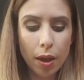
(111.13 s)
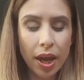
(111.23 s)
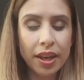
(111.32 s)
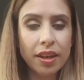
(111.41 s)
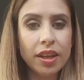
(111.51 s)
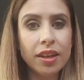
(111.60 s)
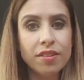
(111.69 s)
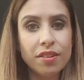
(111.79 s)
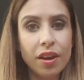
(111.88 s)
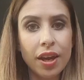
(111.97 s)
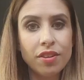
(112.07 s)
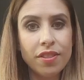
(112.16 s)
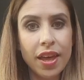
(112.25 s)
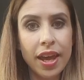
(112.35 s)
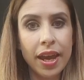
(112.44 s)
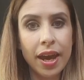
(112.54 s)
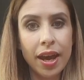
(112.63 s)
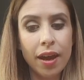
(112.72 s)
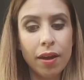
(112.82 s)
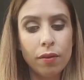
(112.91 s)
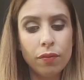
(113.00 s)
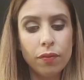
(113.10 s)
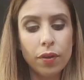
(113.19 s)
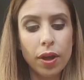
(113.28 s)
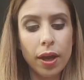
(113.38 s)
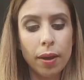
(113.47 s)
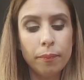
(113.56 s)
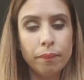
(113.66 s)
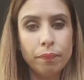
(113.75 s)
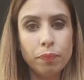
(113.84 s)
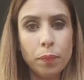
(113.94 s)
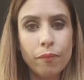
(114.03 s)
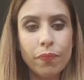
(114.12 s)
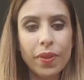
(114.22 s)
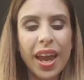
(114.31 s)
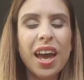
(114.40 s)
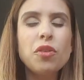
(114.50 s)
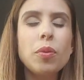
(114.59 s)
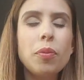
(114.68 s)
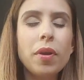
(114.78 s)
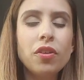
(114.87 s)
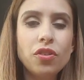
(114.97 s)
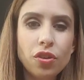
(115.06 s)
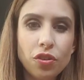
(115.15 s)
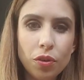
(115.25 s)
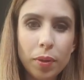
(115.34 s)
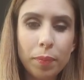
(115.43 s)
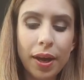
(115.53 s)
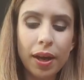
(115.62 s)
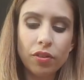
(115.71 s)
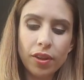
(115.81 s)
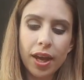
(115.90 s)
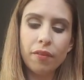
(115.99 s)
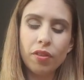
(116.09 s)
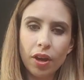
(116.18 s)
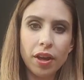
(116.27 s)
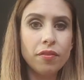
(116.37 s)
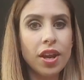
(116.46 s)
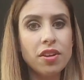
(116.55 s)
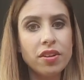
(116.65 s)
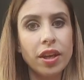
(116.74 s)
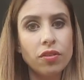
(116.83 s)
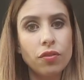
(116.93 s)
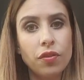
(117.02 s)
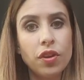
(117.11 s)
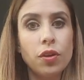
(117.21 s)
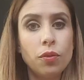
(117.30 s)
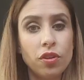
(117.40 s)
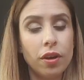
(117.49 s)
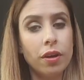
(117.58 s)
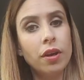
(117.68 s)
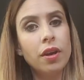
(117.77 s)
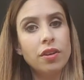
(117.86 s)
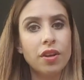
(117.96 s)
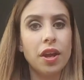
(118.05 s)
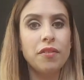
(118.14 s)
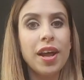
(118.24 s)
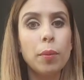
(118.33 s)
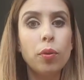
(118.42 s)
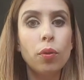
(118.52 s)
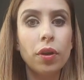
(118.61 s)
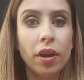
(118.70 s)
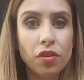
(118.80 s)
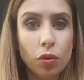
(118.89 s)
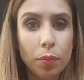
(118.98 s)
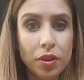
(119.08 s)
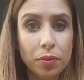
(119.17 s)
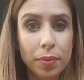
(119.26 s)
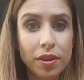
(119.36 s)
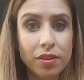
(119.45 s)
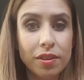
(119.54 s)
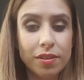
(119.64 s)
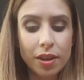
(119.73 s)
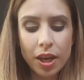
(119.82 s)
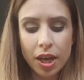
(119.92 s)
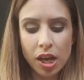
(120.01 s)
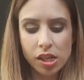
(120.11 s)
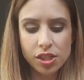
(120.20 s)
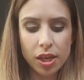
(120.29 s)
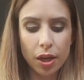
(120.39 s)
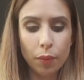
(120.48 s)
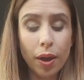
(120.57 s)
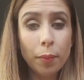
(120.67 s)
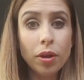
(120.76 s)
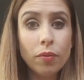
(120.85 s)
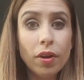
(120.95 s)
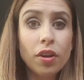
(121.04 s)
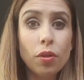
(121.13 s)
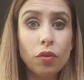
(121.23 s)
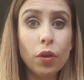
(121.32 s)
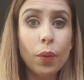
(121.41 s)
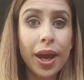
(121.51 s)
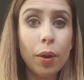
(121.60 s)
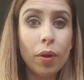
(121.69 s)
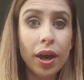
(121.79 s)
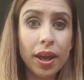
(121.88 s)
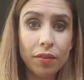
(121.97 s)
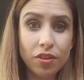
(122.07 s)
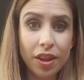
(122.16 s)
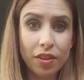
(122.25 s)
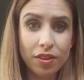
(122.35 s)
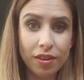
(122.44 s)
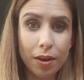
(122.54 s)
in the inside they have, as with most Jujube bags, they have the kind of netting for you to kind of help organise your bits and pieces. So I'm going to run you through how I have set this